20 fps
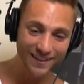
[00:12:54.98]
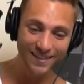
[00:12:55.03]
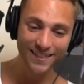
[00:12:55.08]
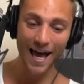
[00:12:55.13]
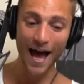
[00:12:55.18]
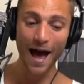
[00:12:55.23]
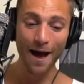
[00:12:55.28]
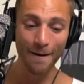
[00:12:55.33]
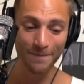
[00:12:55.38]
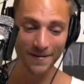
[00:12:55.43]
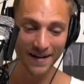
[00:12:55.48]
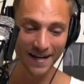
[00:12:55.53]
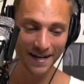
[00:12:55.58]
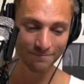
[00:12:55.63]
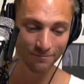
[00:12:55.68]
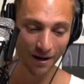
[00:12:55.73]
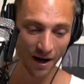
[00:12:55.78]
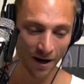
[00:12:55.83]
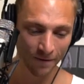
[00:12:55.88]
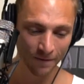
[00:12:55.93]
What's
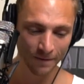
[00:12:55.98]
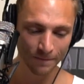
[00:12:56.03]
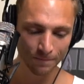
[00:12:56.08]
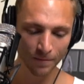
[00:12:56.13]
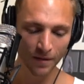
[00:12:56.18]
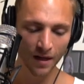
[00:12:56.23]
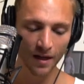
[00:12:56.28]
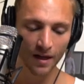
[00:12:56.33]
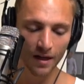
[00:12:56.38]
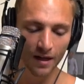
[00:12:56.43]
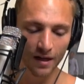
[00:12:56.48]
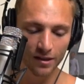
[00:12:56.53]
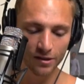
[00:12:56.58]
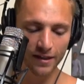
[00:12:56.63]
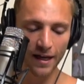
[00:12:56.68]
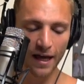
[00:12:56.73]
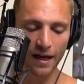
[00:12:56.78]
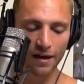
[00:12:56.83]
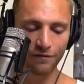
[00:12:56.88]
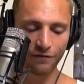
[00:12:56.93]
happening, bro?
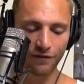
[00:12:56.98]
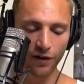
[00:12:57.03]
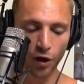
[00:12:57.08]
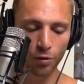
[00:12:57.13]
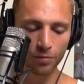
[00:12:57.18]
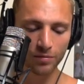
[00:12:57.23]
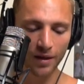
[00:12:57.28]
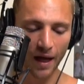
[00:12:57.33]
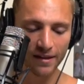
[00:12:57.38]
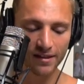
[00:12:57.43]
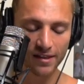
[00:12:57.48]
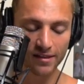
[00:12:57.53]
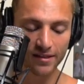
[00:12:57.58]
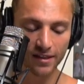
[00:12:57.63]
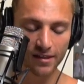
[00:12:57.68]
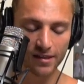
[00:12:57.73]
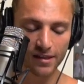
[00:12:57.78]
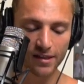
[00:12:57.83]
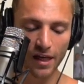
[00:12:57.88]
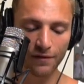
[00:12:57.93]
Today in film,
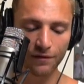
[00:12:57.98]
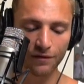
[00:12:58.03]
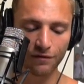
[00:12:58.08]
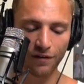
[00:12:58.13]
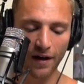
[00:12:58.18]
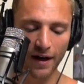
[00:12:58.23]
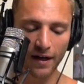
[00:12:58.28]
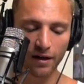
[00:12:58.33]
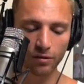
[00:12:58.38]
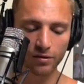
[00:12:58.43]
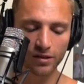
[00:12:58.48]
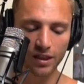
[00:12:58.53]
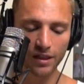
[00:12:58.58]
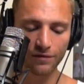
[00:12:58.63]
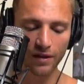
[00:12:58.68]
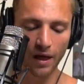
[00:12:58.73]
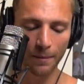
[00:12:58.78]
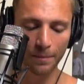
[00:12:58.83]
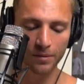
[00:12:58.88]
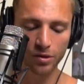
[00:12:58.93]
1967 final
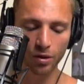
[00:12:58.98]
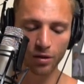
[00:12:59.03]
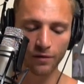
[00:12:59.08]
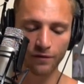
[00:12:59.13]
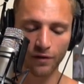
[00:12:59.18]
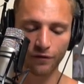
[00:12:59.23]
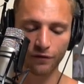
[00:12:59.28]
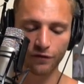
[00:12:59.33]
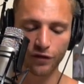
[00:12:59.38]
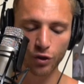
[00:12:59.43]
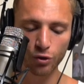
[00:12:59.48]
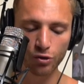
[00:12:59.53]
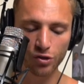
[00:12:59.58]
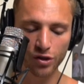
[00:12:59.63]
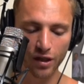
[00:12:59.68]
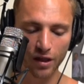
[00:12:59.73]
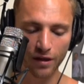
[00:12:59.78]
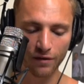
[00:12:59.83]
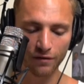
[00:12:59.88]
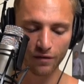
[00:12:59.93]
TV episode of The
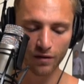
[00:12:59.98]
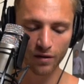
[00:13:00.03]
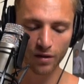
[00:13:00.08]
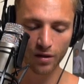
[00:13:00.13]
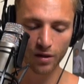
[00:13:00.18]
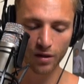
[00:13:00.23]
Fugitive.